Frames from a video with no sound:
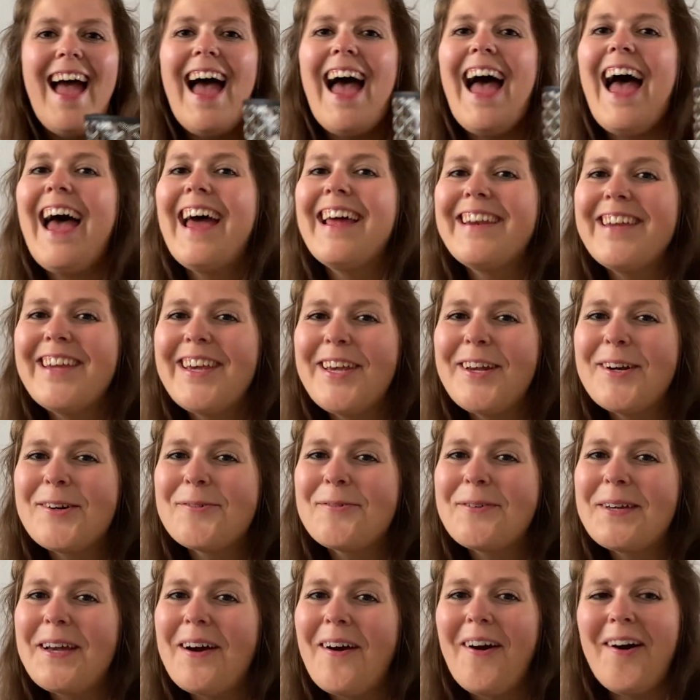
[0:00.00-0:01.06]
And here
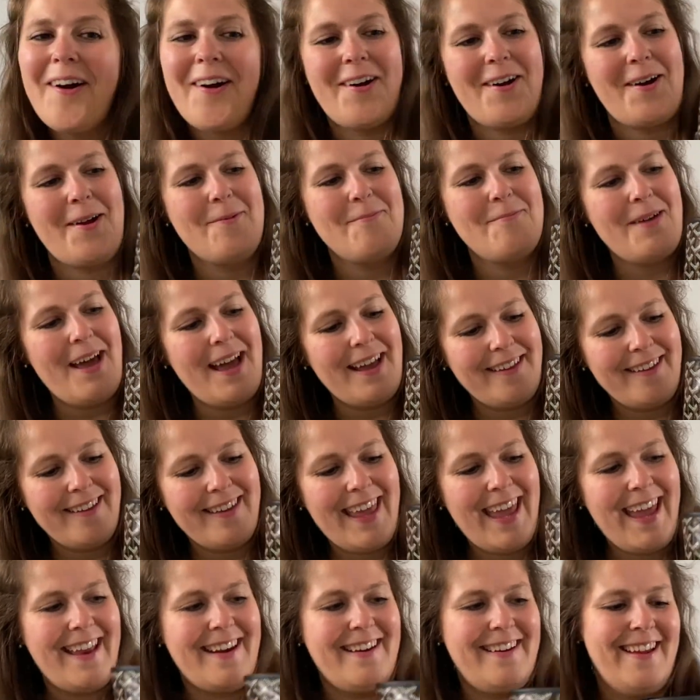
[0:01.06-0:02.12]
we are, back
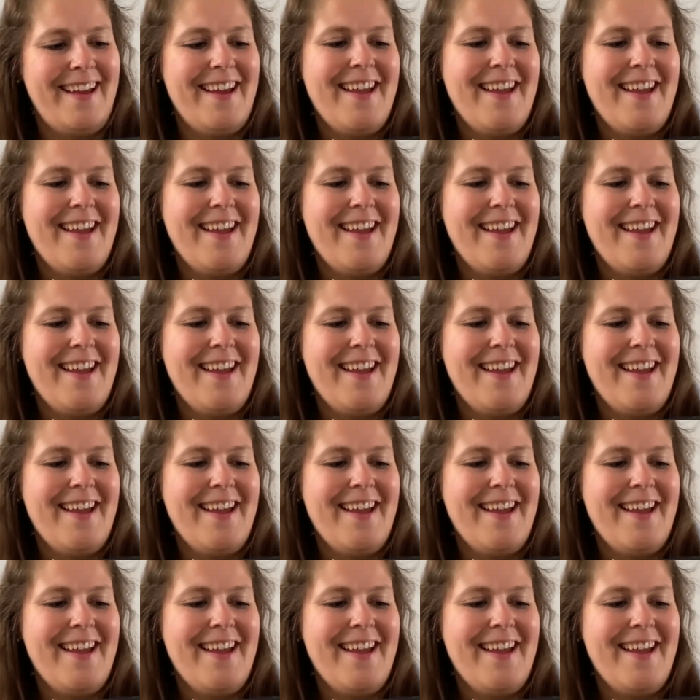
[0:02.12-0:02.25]
again.